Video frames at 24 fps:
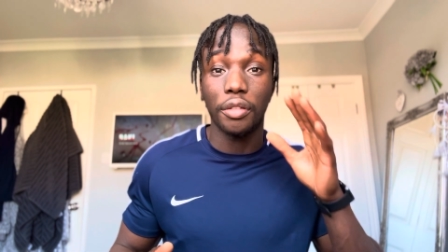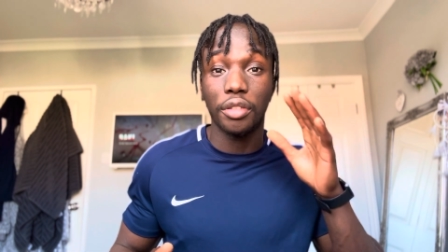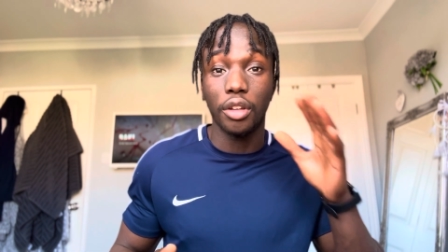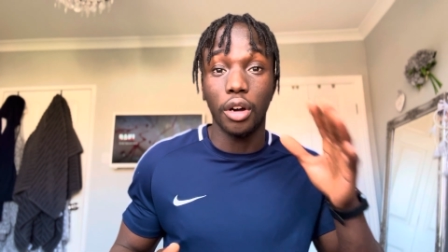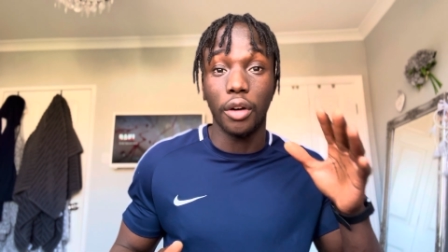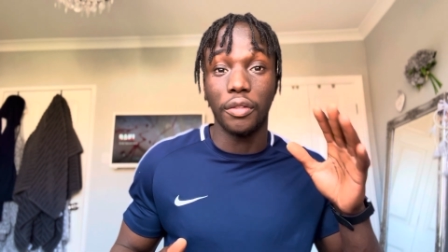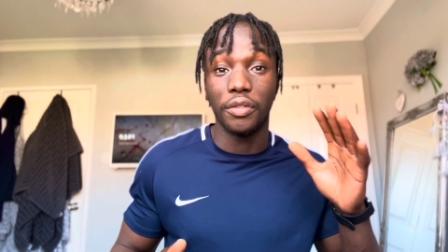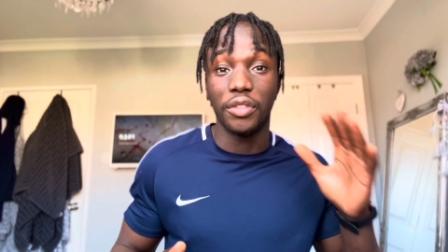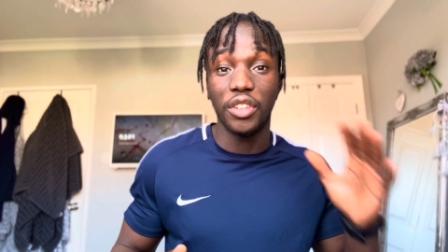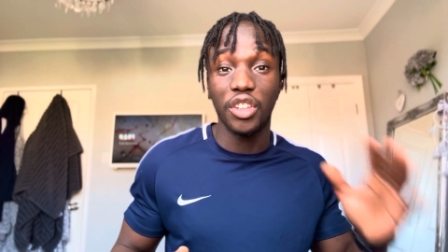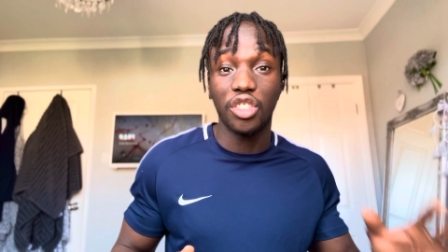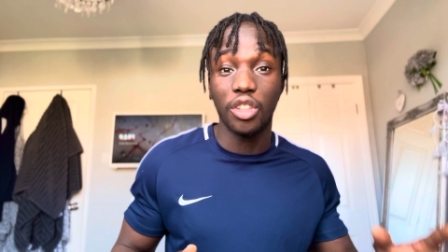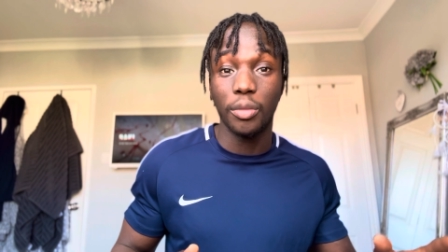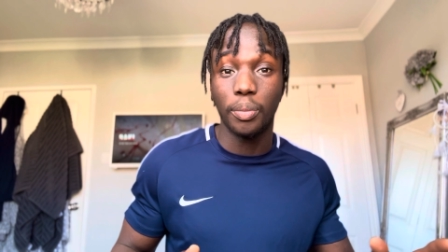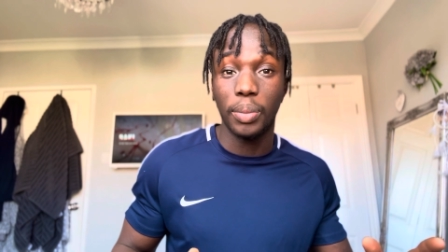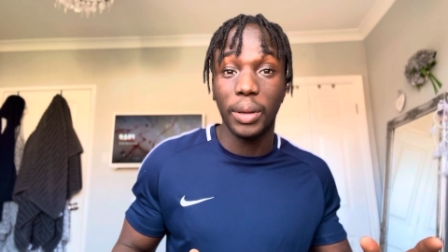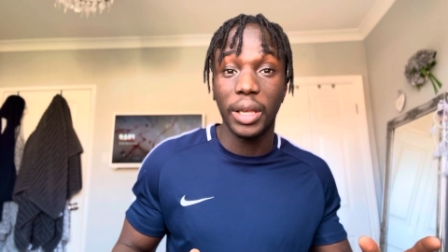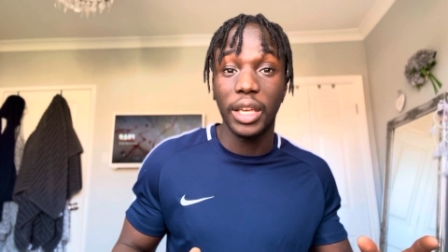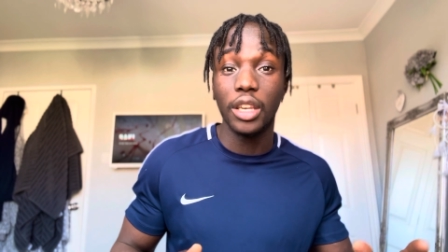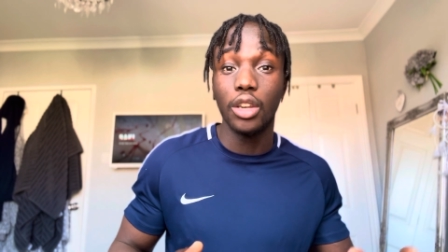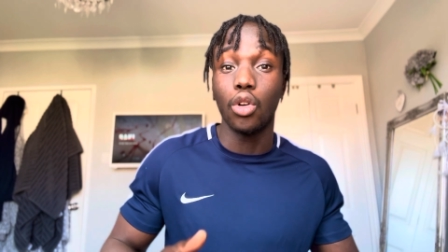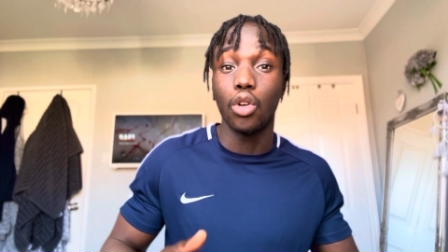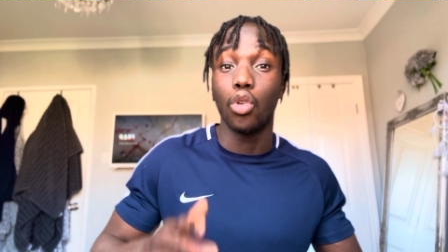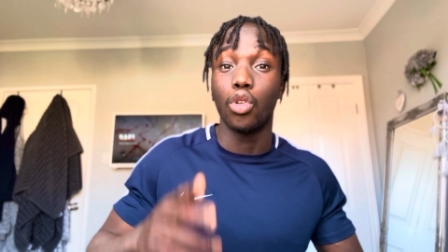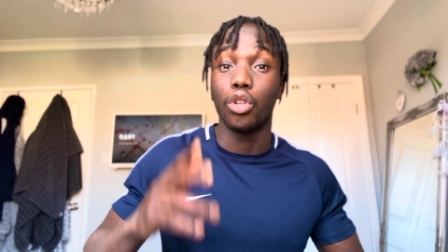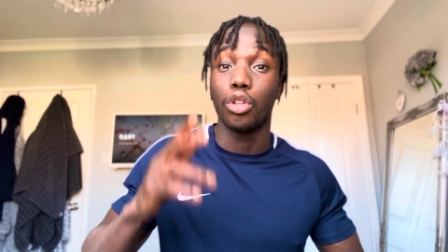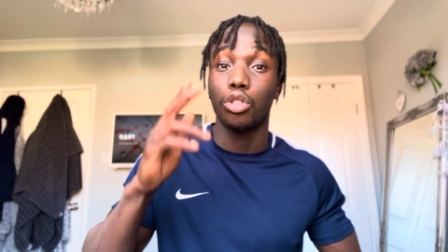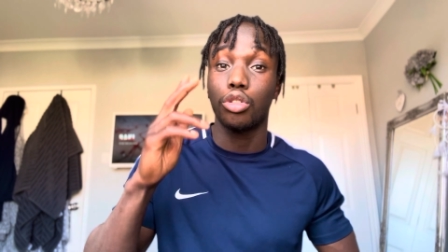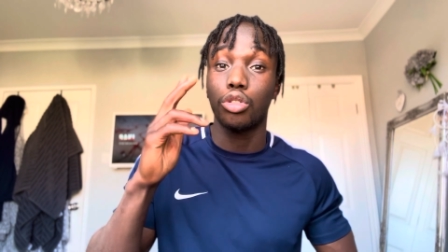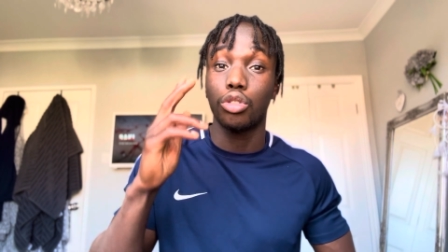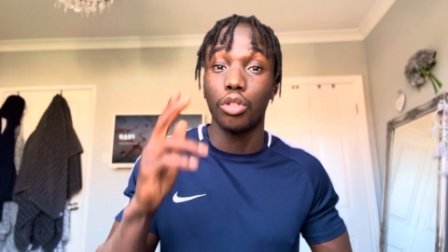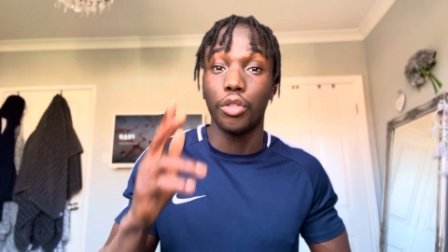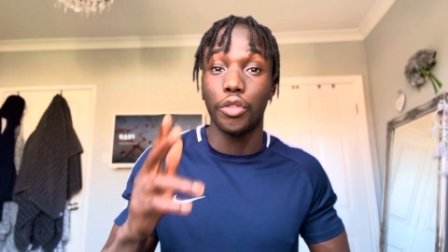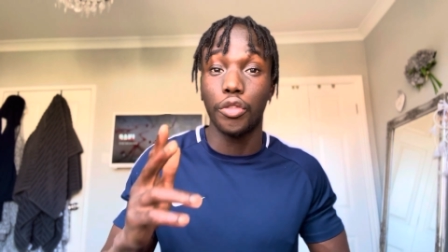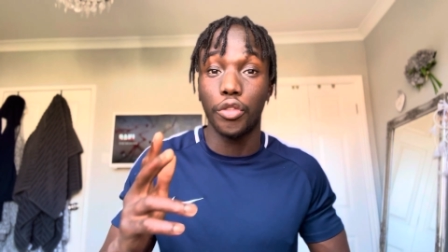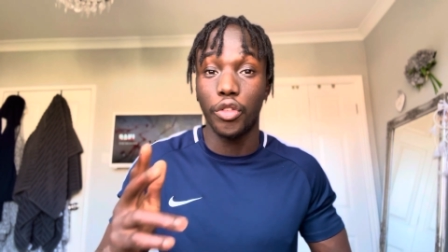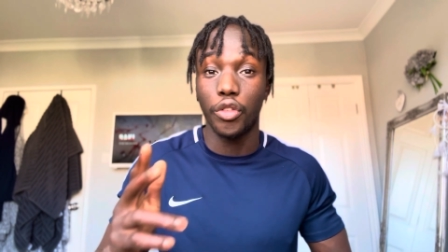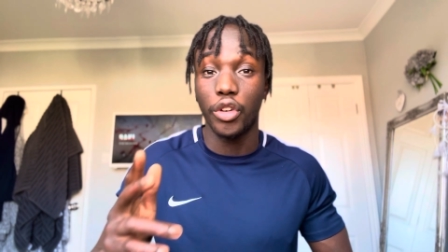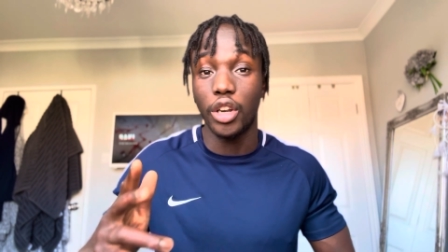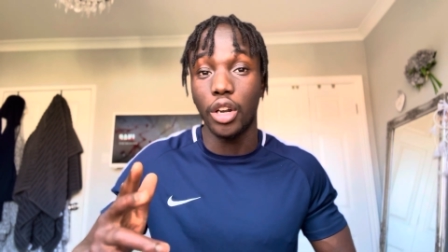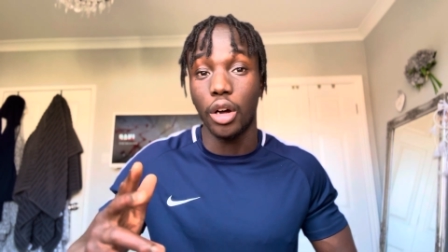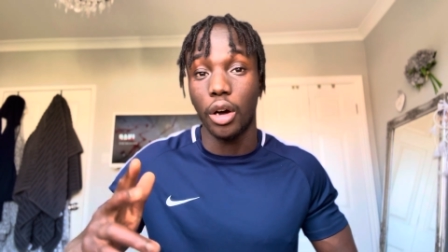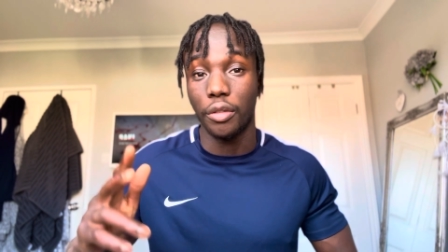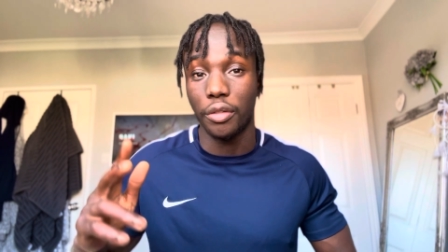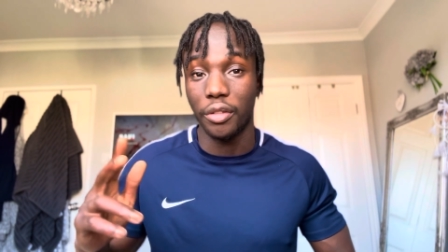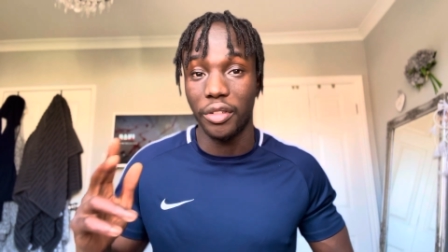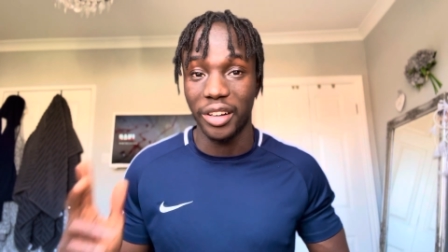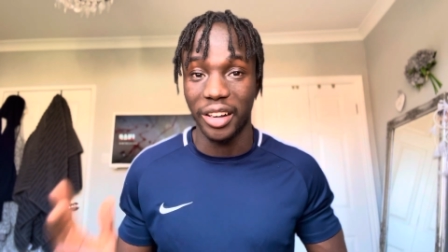self-discipline or the suffering
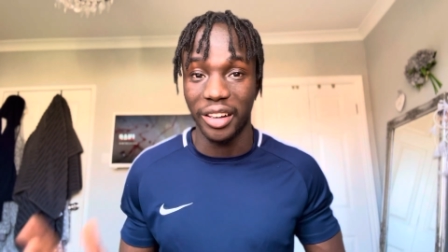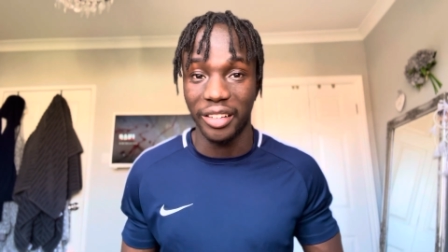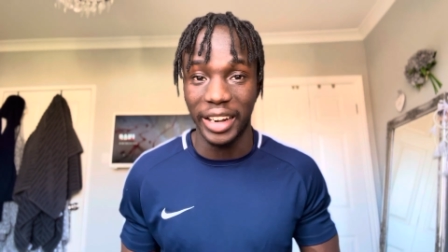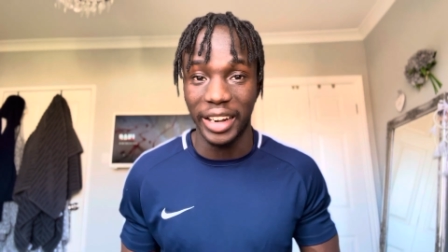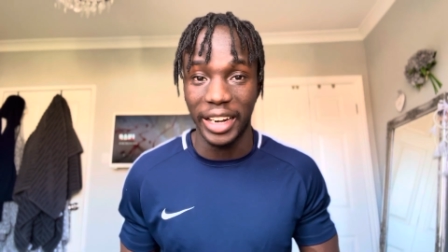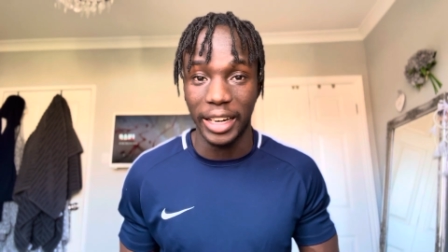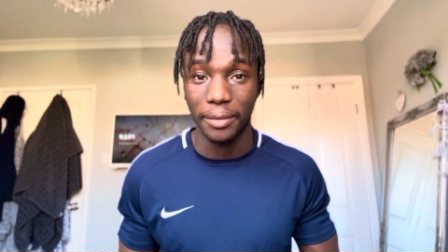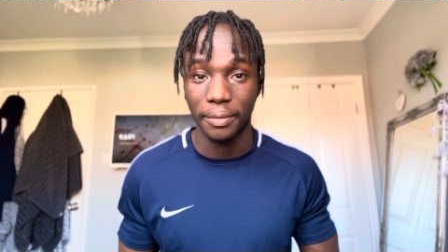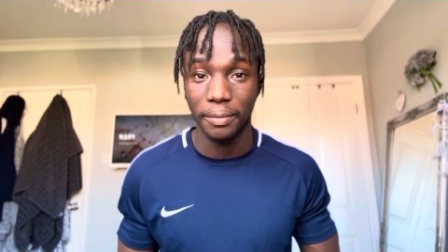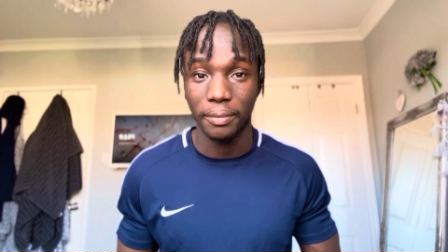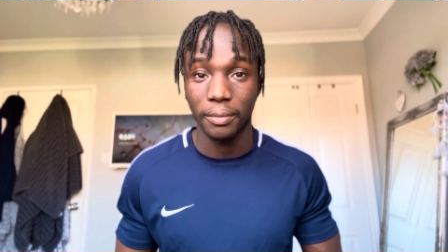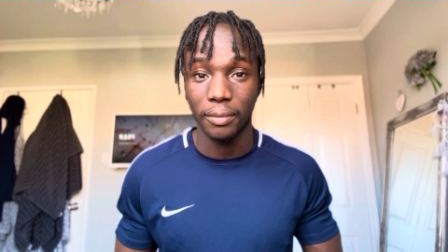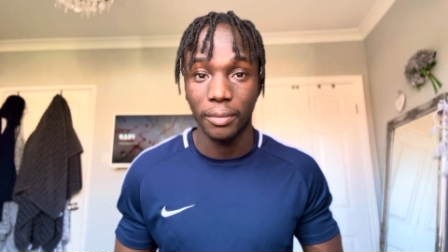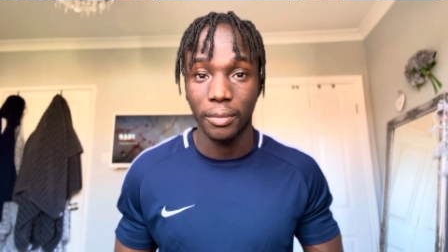of regret.